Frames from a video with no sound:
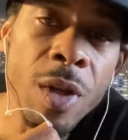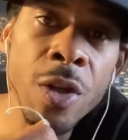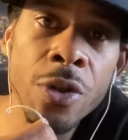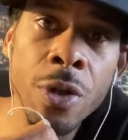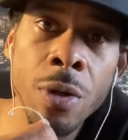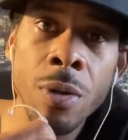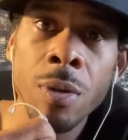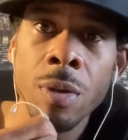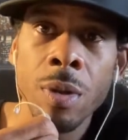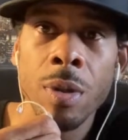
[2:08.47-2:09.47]
So
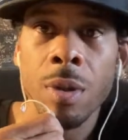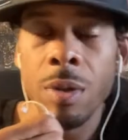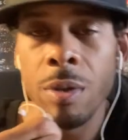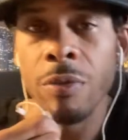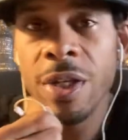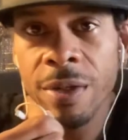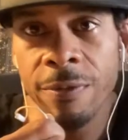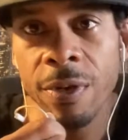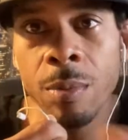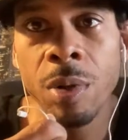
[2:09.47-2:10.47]
the reason
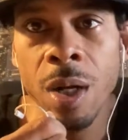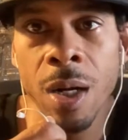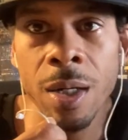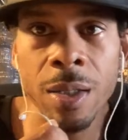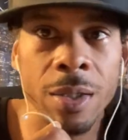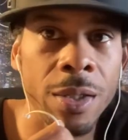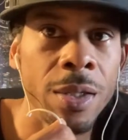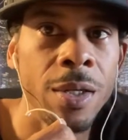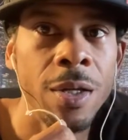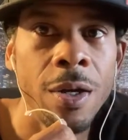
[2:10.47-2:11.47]
for the blogs
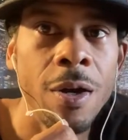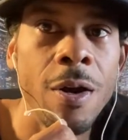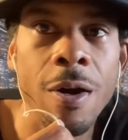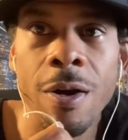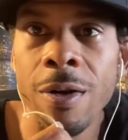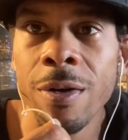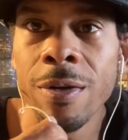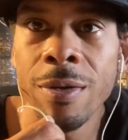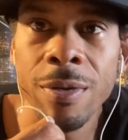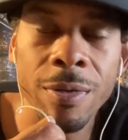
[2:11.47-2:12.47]
are,
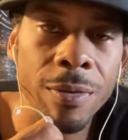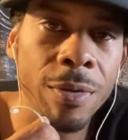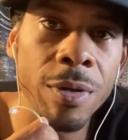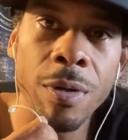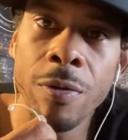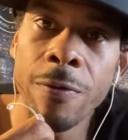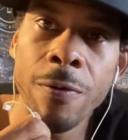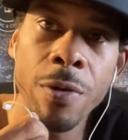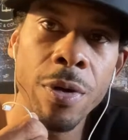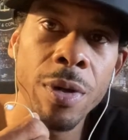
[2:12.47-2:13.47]

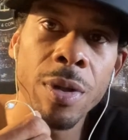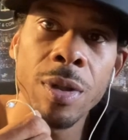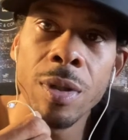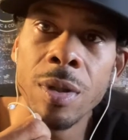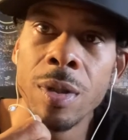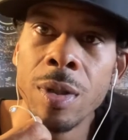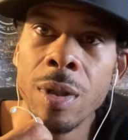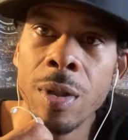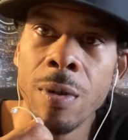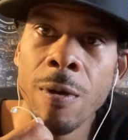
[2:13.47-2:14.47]
for
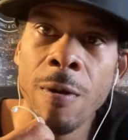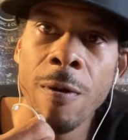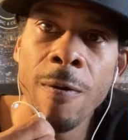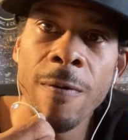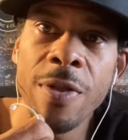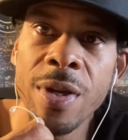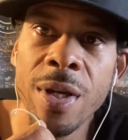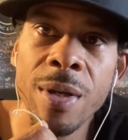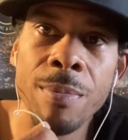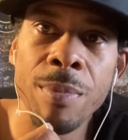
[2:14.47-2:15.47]

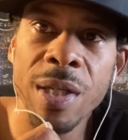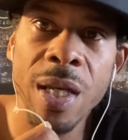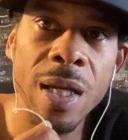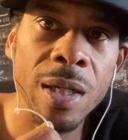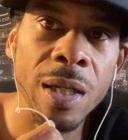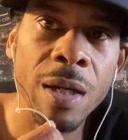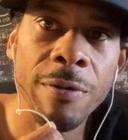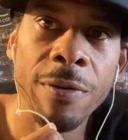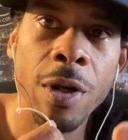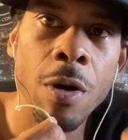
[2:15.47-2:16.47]
the mishandling
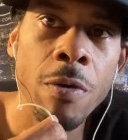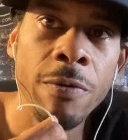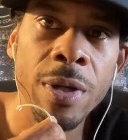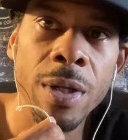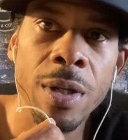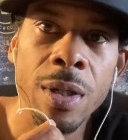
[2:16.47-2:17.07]
of the COVID